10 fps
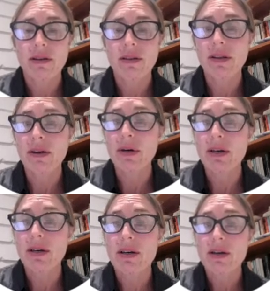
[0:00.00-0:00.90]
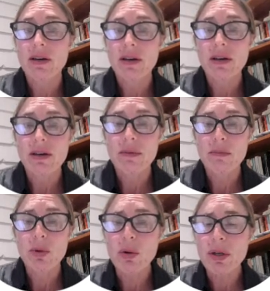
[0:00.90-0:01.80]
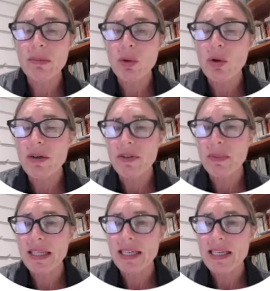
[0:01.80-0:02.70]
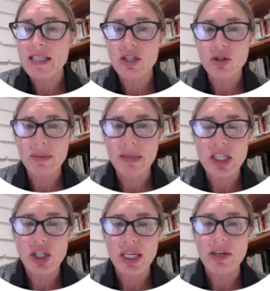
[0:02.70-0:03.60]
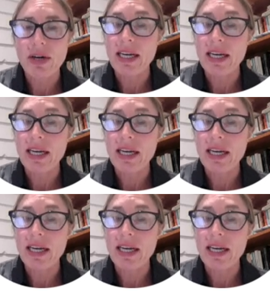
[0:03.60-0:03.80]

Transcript: There are more and more of them in the litter stream each year, and